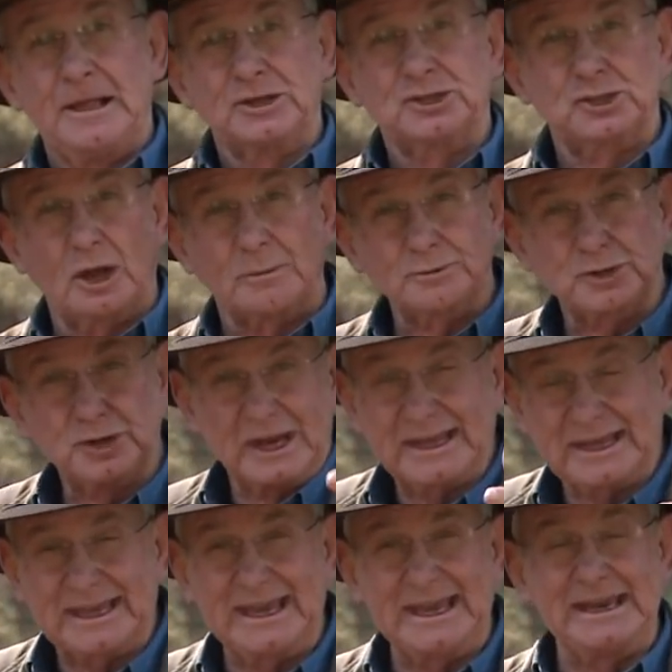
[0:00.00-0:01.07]
stop
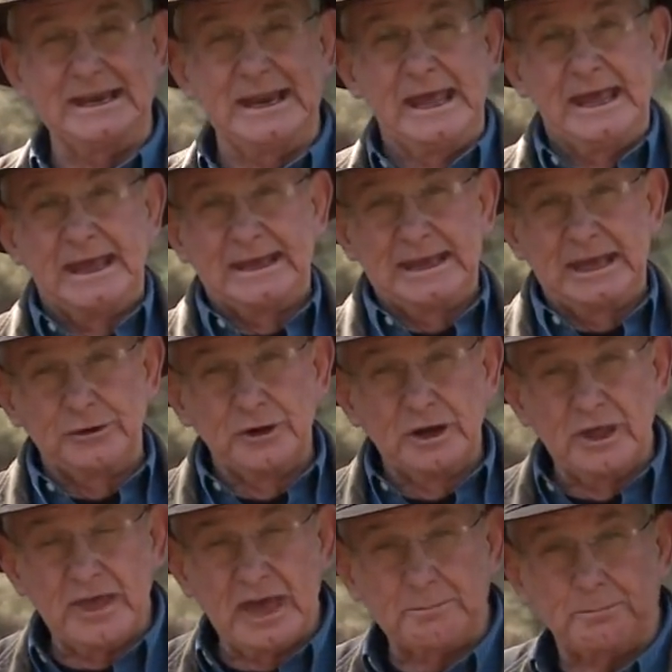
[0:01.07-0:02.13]
drinking, get rid
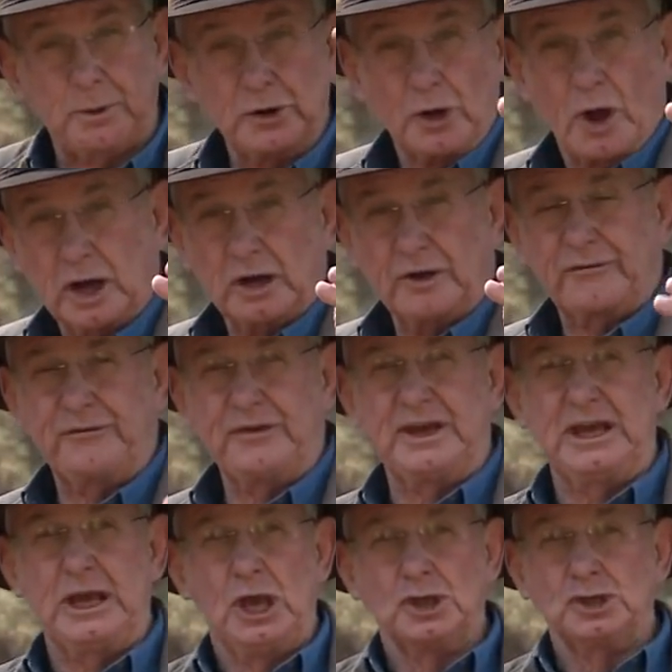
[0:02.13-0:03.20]
of that
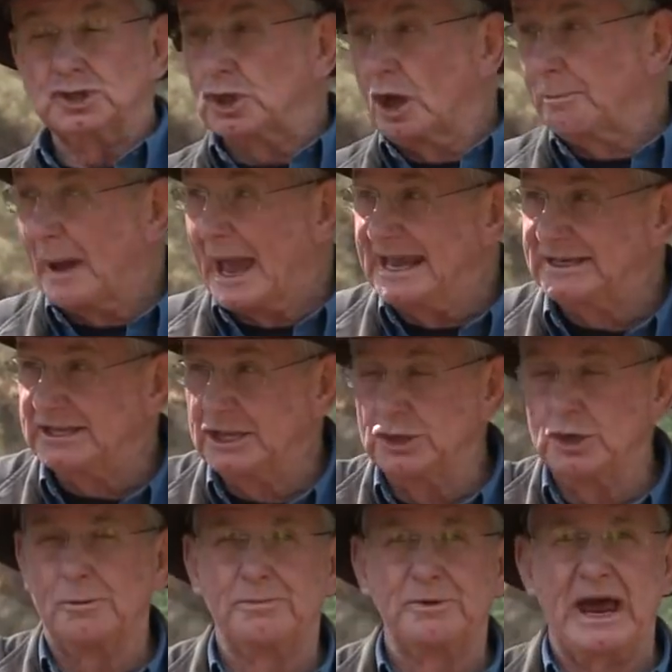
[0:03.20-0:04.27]
pornography, stop hating
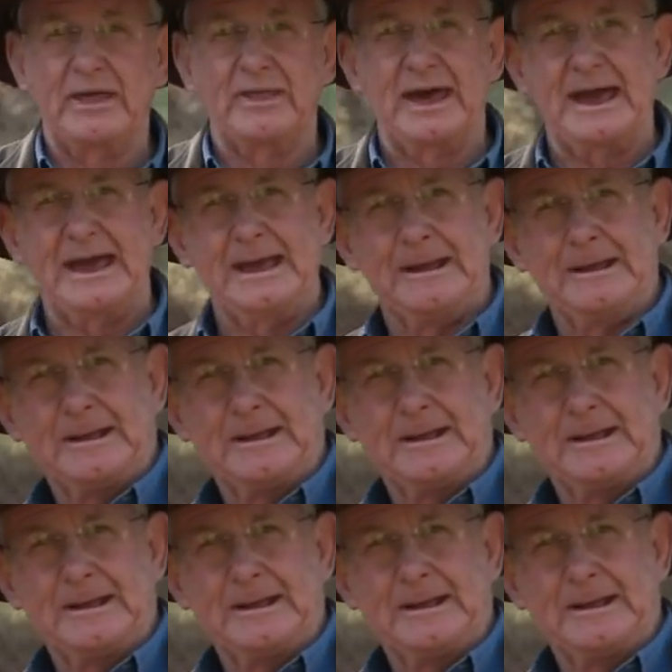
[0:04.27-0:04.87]
your brother,